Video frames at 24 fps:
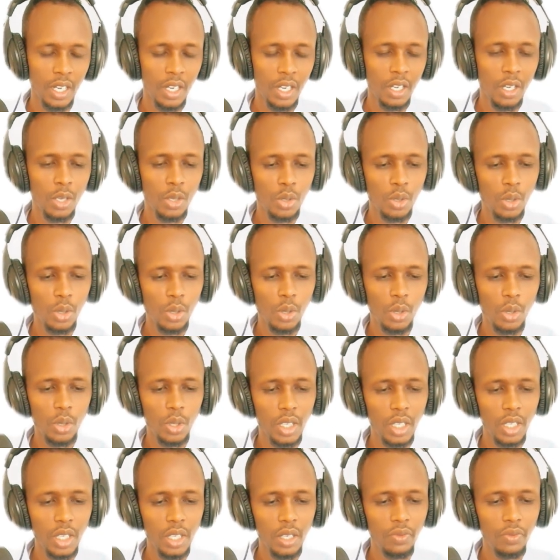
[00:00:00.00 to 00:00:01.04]
So
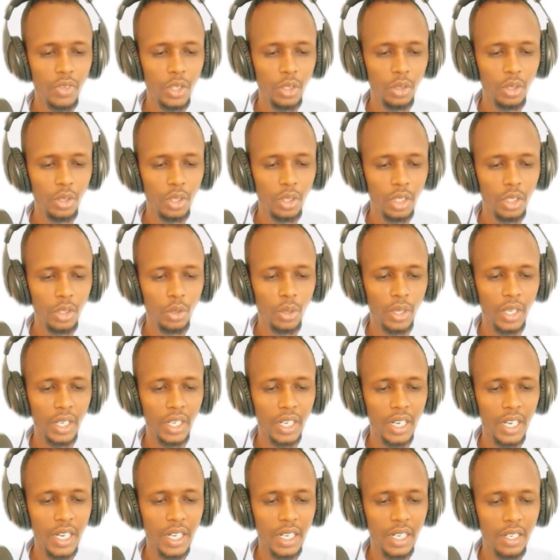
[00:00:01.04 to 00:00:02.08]
inventory, you can
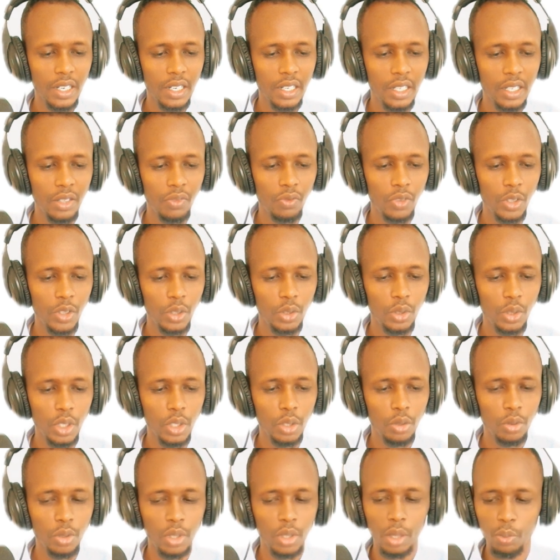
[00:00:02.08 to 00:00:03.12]
add inventory
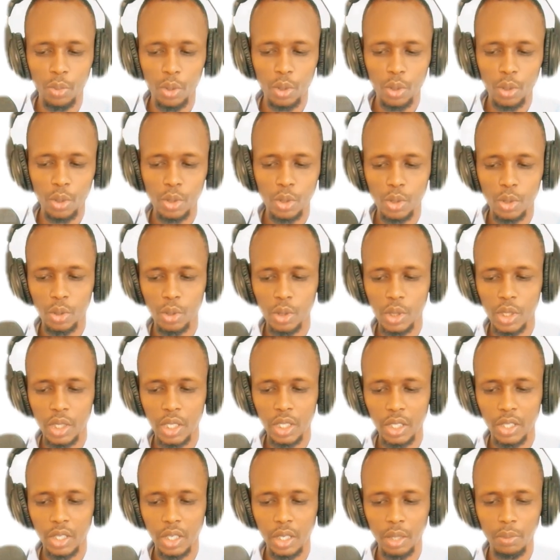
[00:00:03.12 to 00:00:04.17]
in your books using
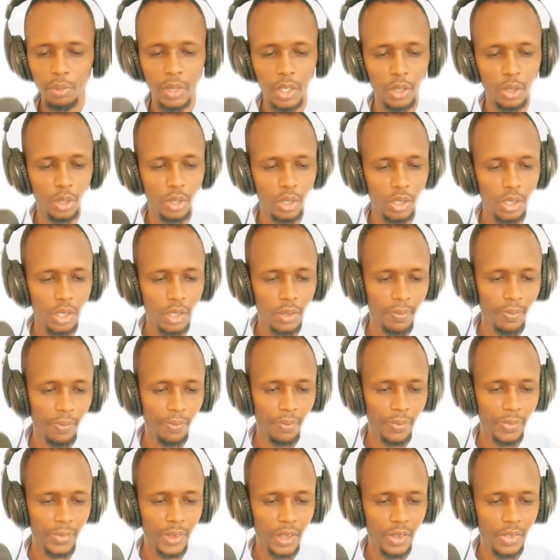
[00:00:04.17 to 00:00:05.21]
3 methods,
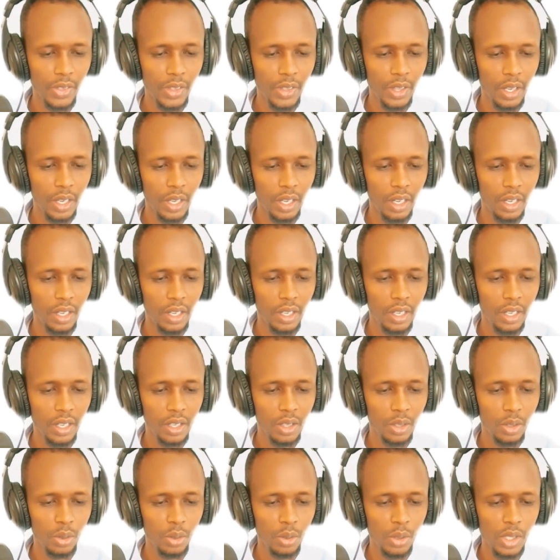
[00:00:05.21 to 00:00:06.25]

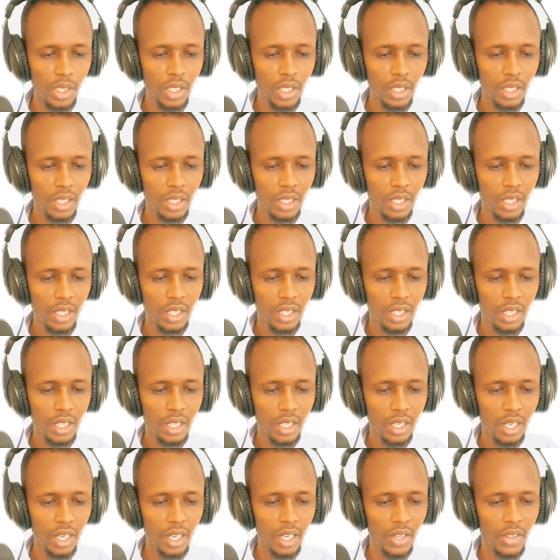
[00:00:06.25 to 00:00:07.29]
using
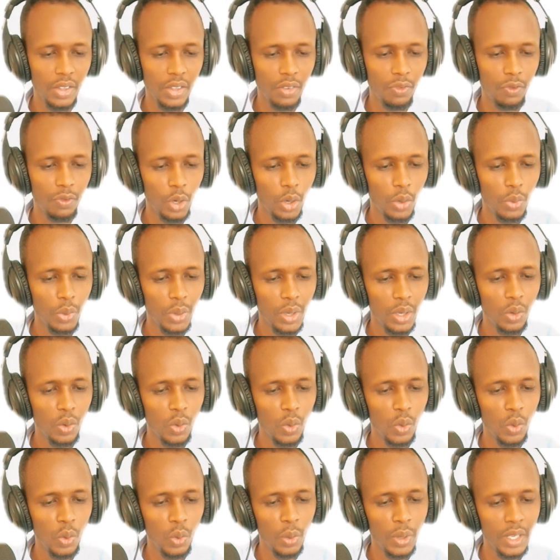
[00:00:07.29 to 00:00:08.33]
the
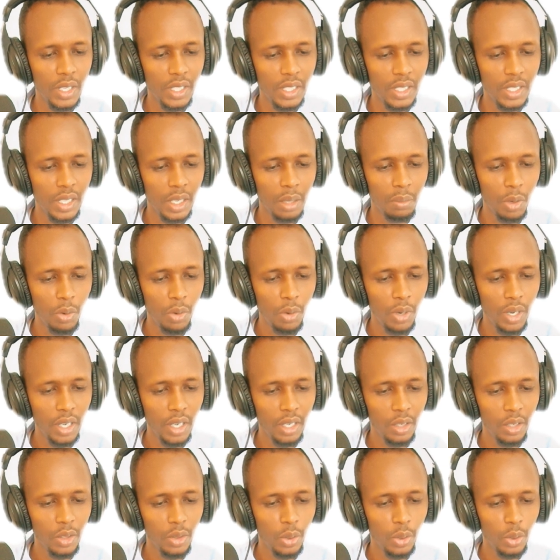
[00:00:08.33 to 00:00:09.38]
following ways. Number
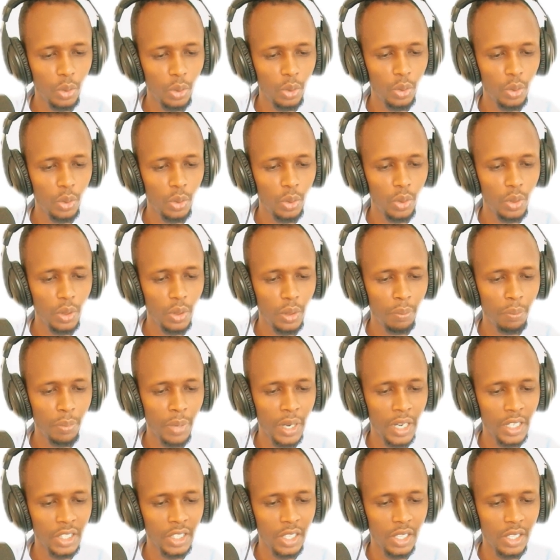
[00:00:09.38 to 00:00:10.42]
1, through
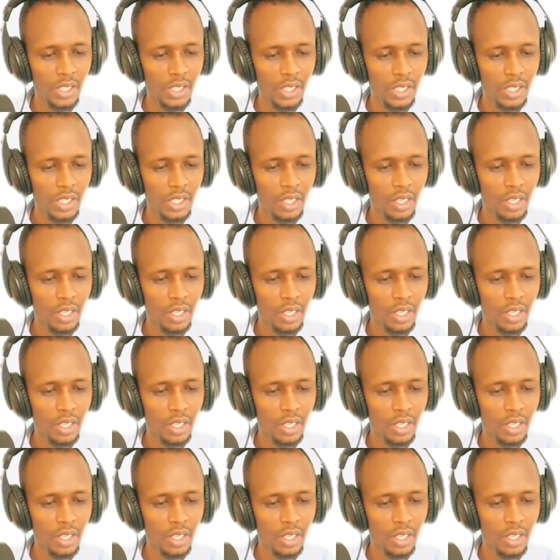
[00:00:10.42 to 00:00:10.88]
purchase,